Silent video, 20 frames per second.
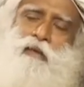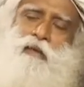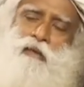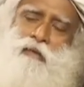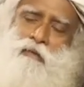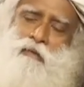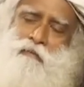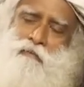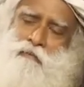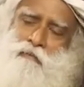
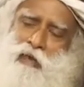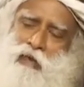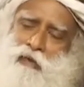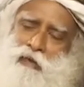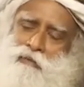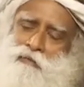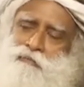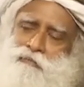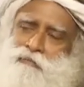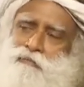
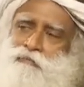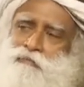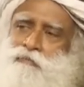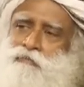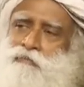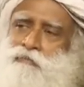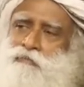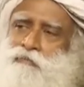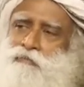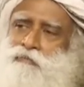Well,
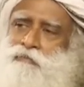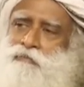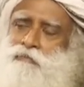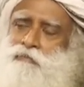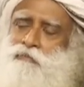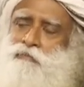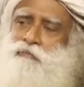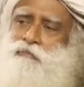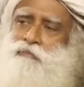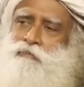
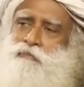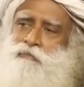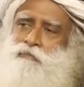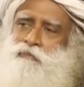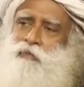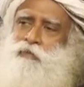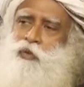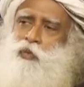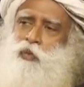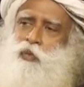
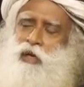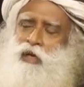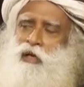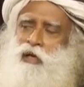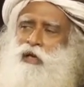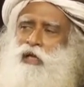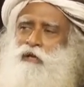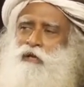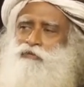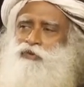when
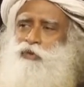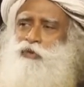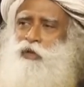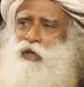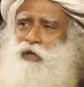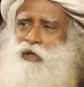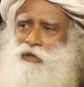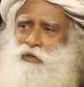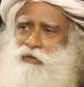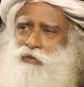life should
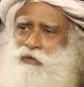end,